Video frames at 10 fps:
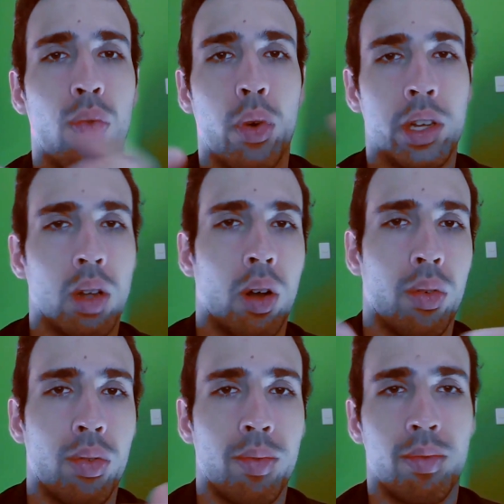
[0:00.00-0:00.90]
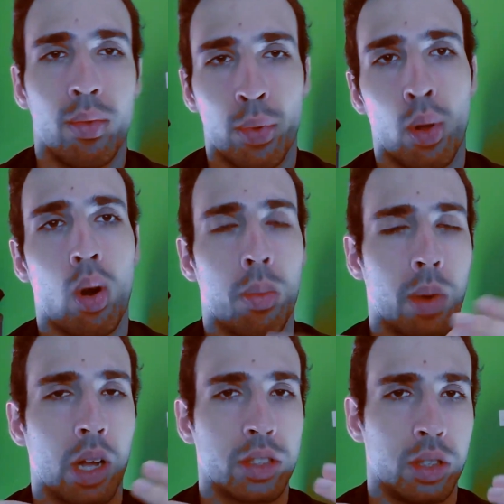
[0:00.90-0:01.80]
afraid of Floor
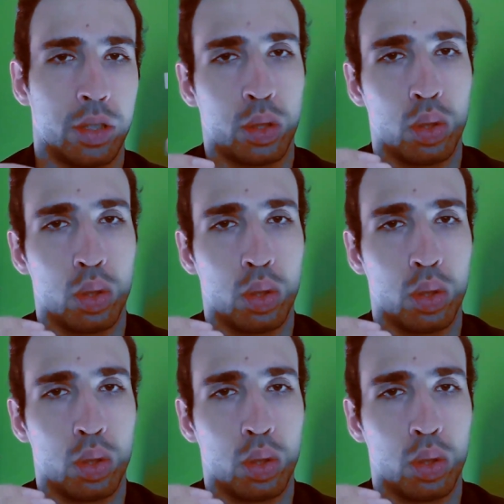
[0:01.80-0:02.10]
Masters